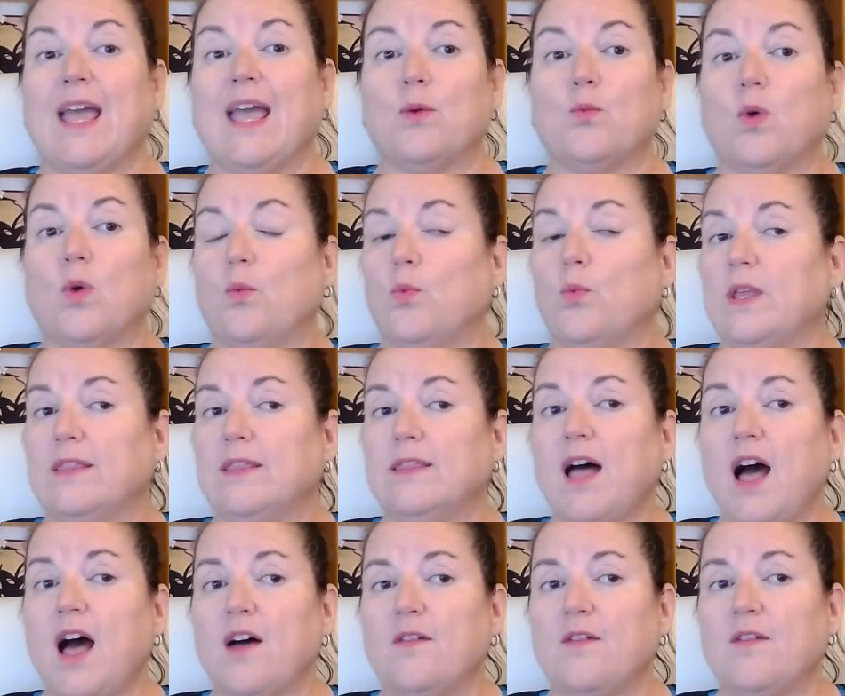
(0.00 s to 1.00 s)
And what we
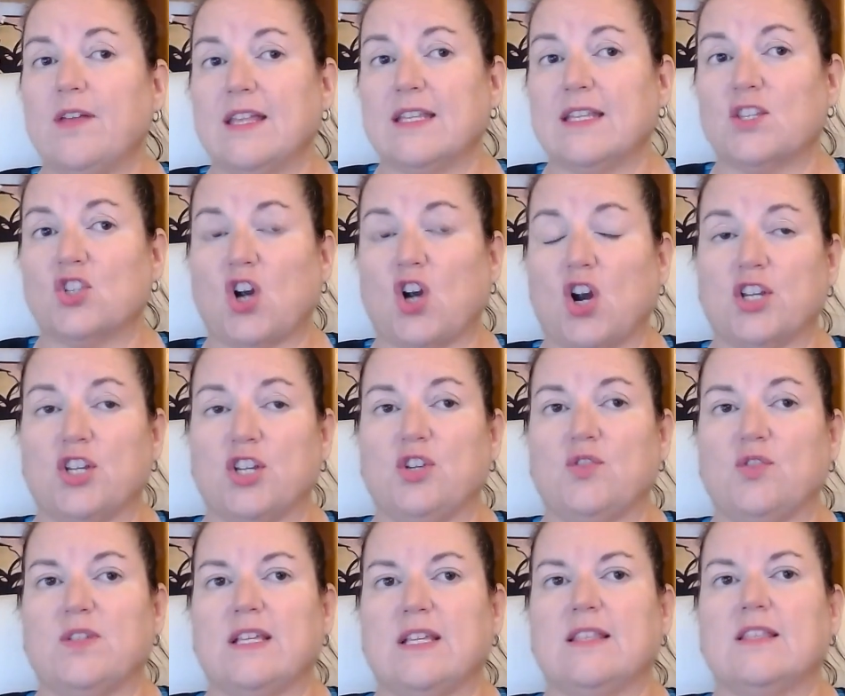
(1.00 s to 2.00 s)
love and started
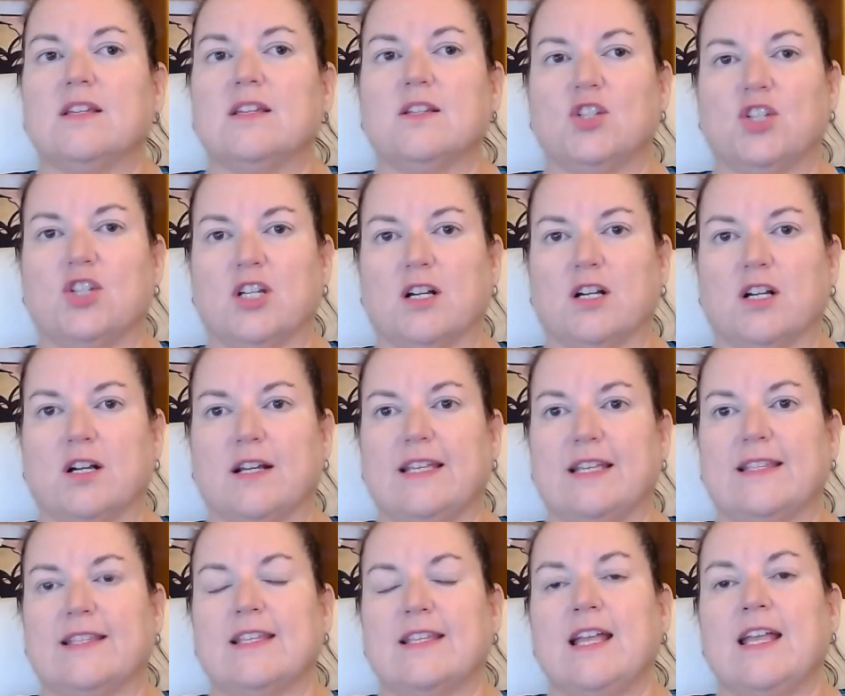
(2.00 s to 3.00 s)
using this year
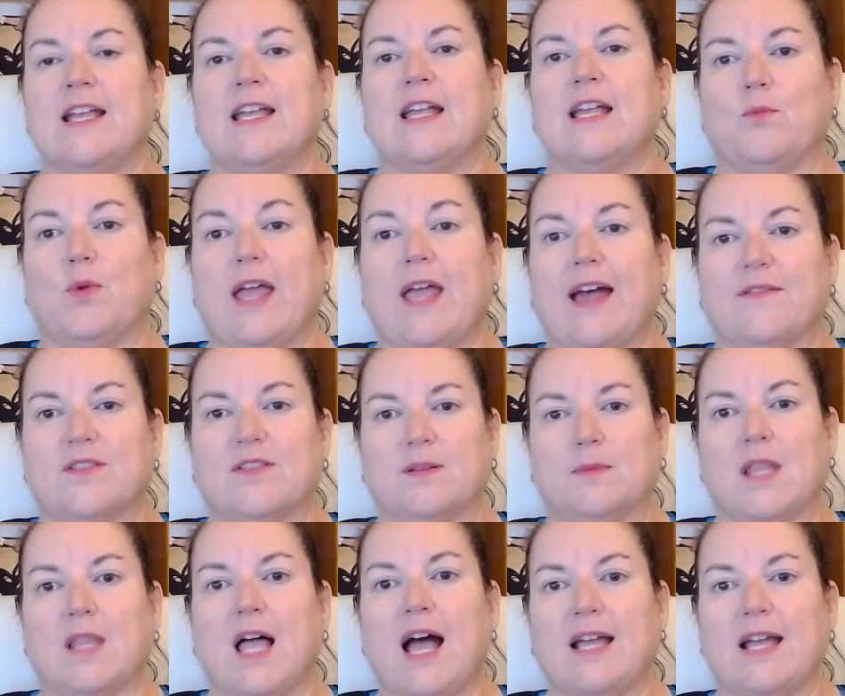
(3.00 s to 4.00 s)
is we have
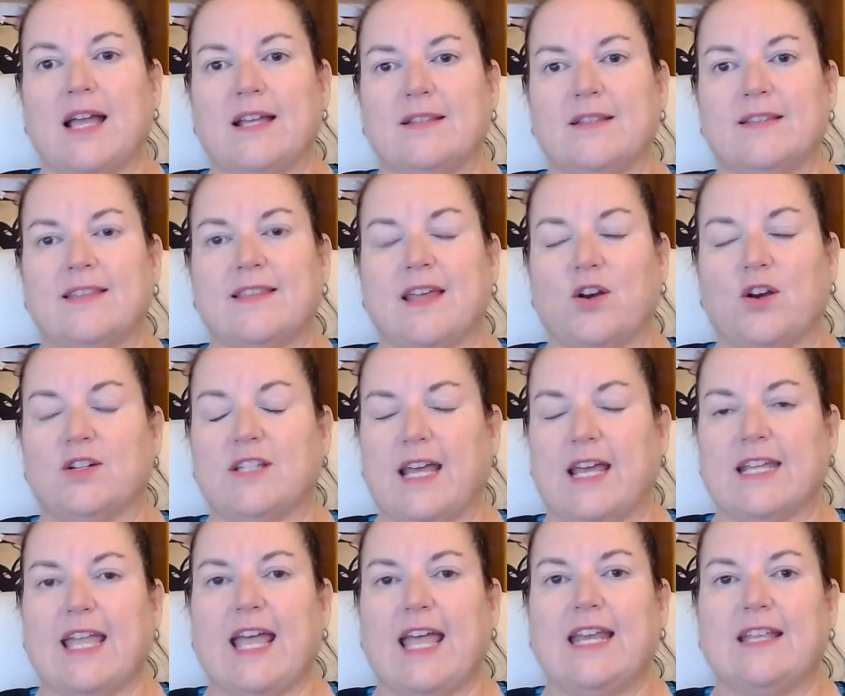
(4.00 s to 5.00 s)
some lines that are
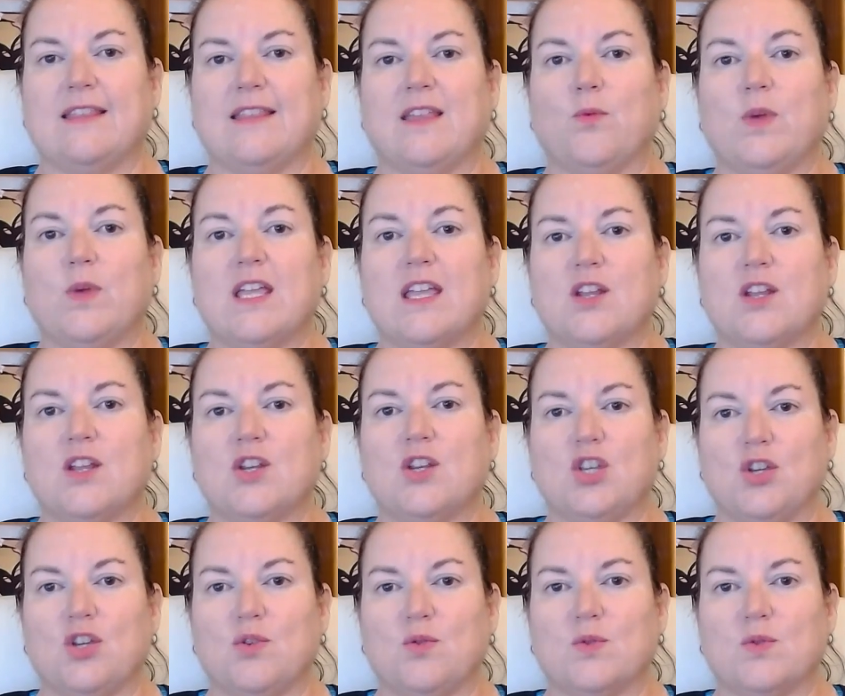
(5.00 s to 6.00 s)
dedicated that we can
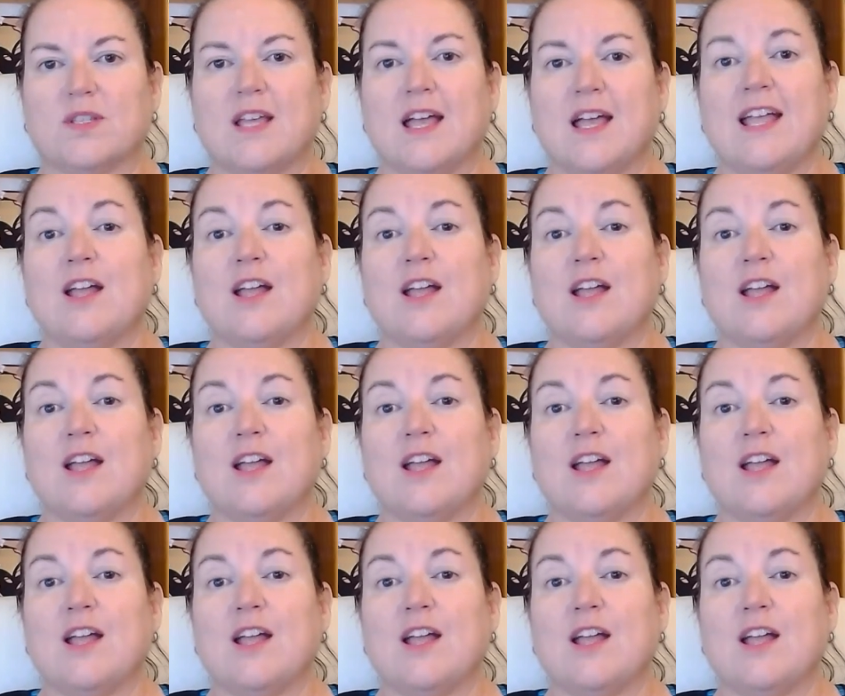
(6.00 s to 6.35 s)
use